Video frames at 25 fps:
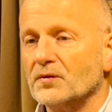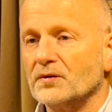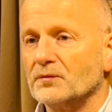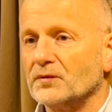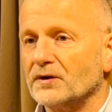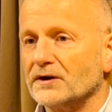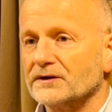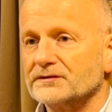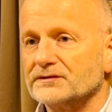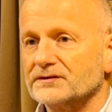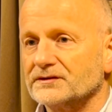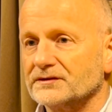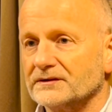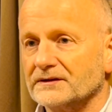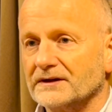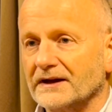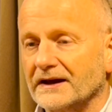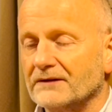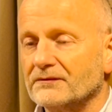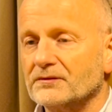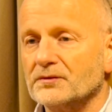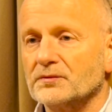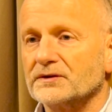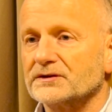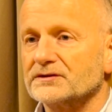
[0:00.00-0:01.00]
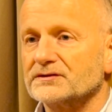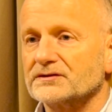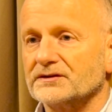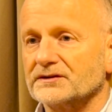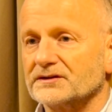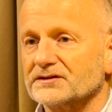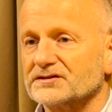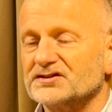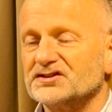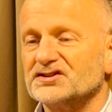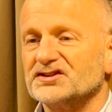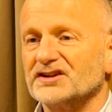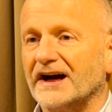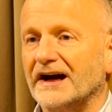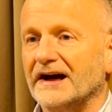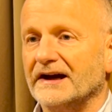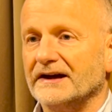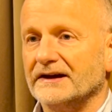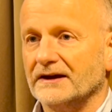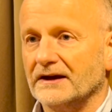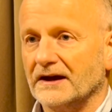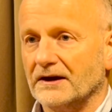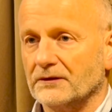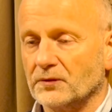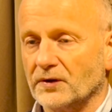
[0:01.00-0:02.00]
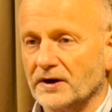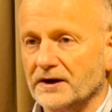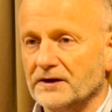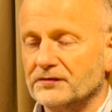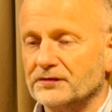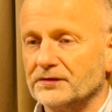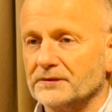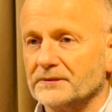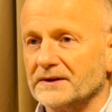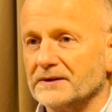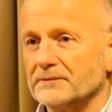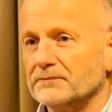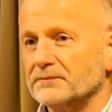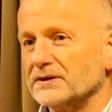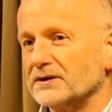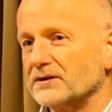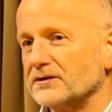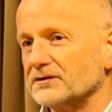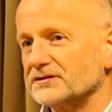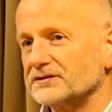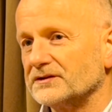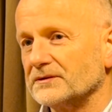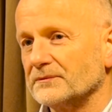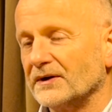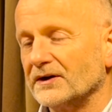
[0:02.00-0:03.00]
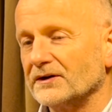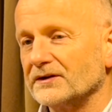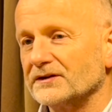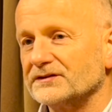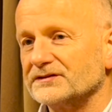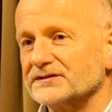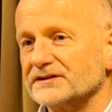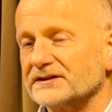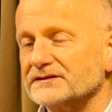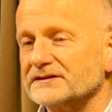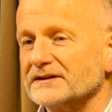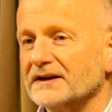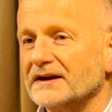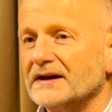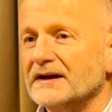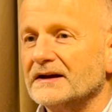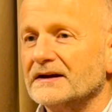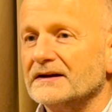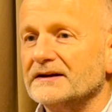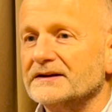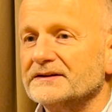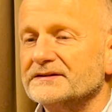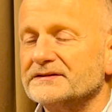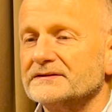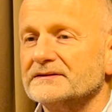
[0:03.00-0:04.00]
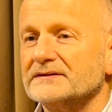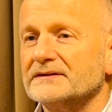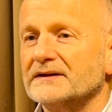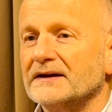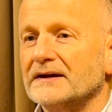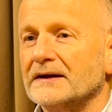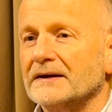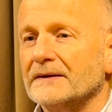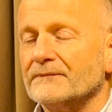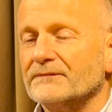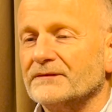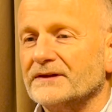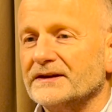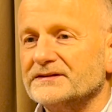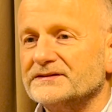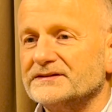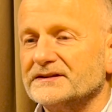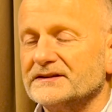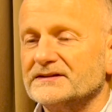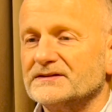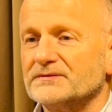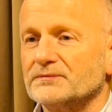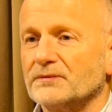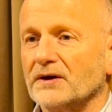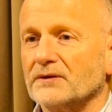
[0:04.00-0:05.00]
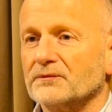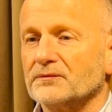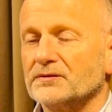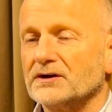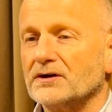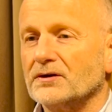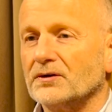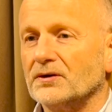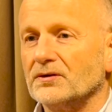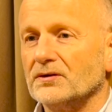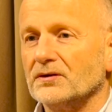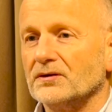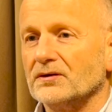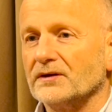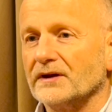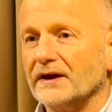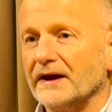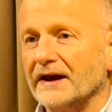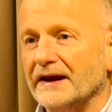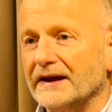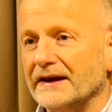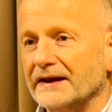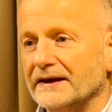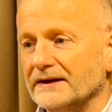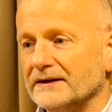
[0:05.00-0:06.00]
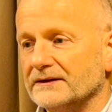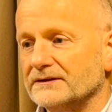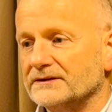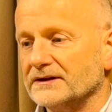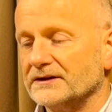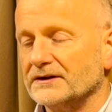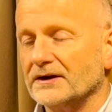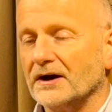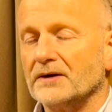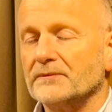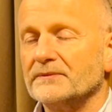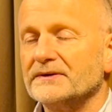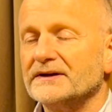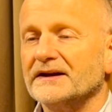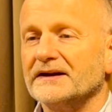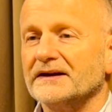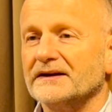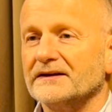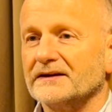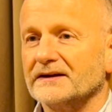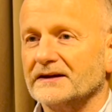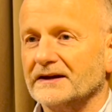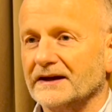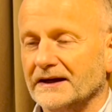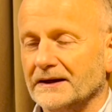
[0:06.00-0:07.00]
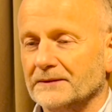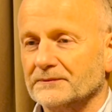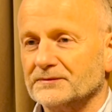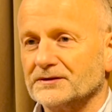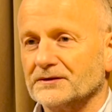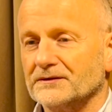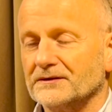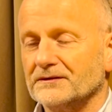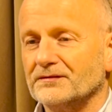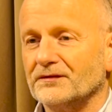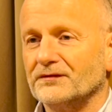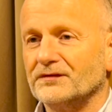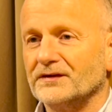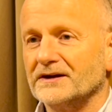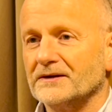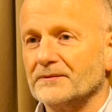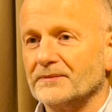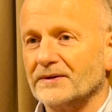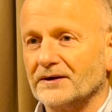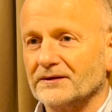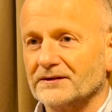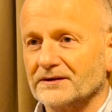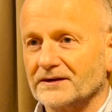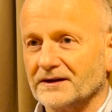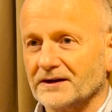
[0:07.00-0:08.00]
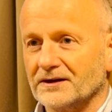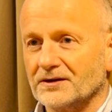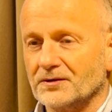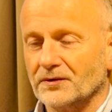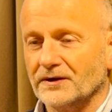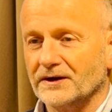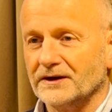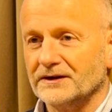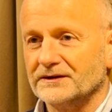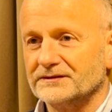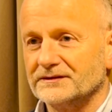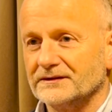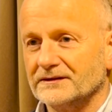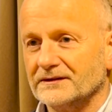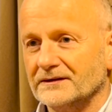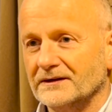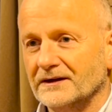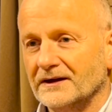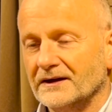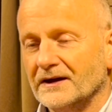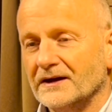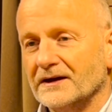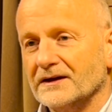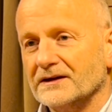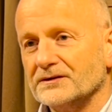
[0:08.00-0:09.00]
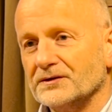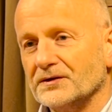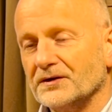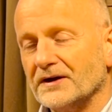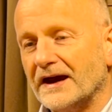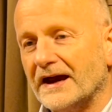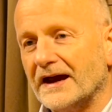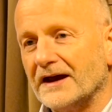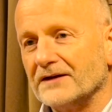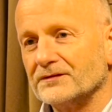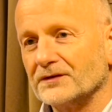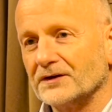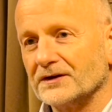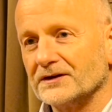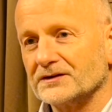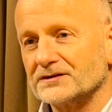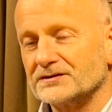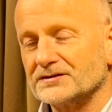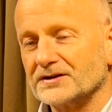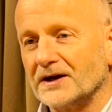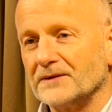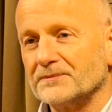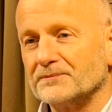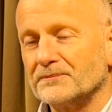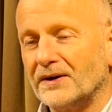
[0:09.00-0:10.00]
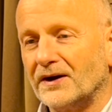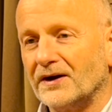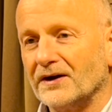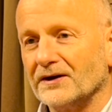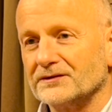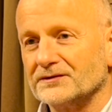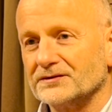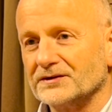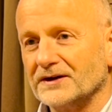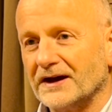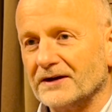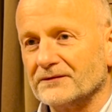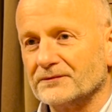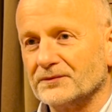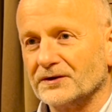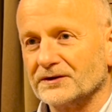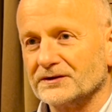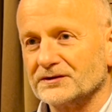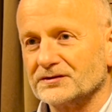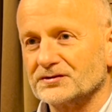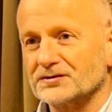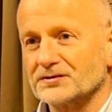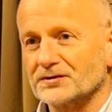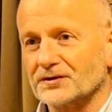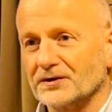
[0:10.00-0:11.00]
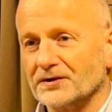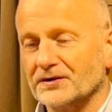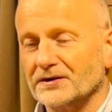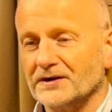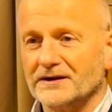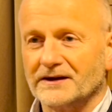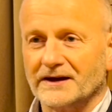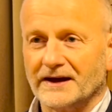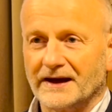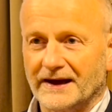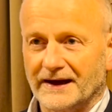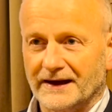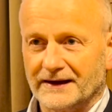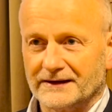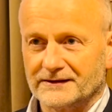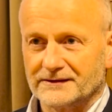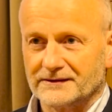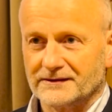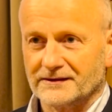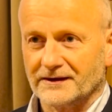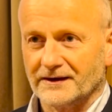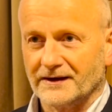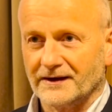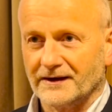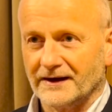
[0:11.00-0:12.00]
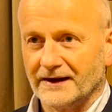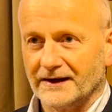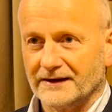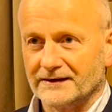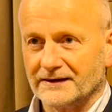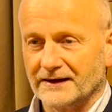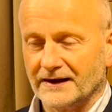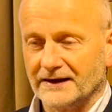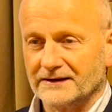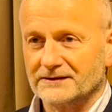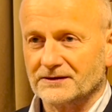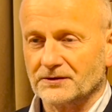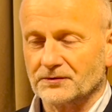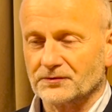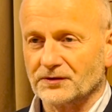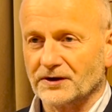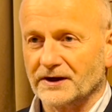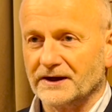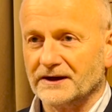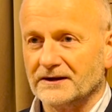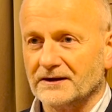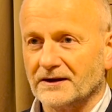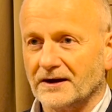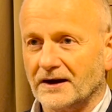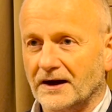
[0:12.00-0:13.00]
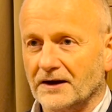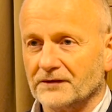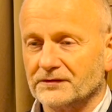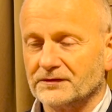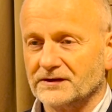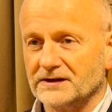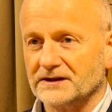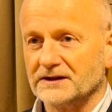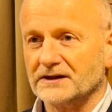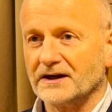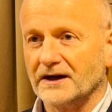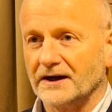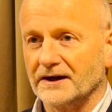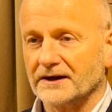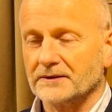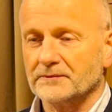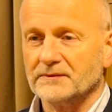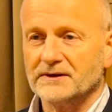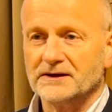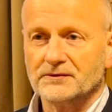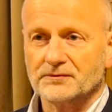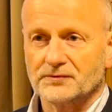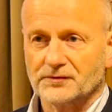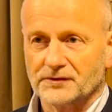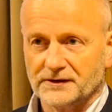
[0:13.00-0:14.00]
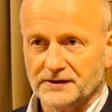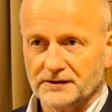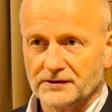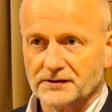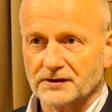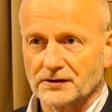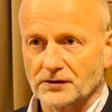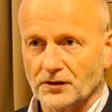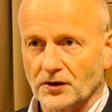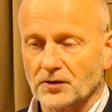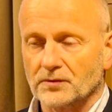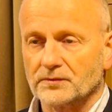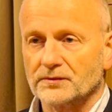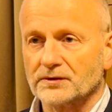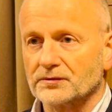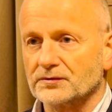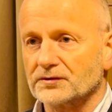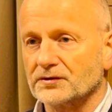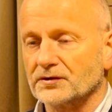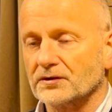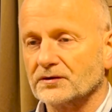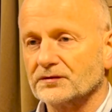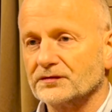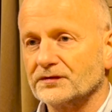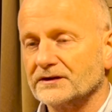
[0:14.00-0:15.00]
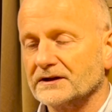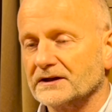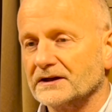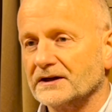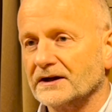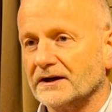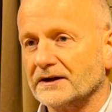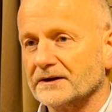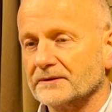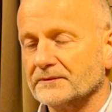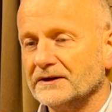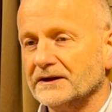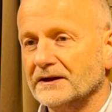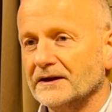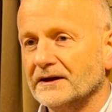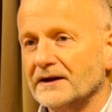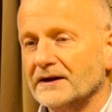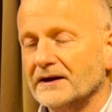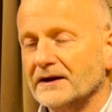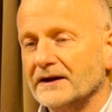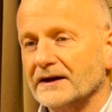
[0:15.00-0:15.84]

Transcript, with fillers: one wants it. Everyone's going to shy away from it because the market says, listen, this is what we call a denominator game. So if you think about an equation, you have on the top part, you have what is growing at, uh, at, at the rate of the economy, we, the nominal growth of the economy,